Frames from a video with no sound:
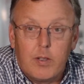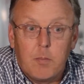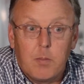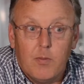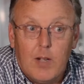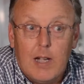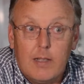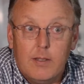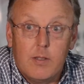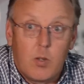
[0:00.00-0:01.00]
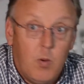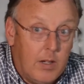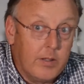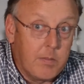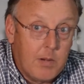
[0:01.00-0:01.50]
to provide these
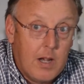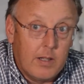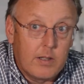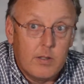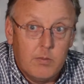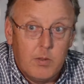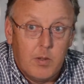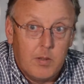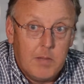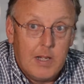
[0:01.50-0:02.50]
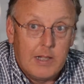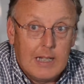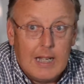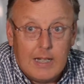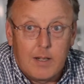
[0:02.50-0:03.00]
quality products that we want to make
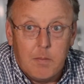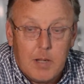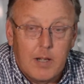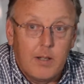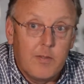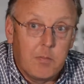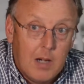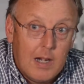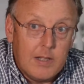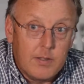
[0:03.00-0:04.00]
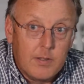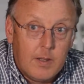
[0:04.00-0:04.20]
at a competitive price?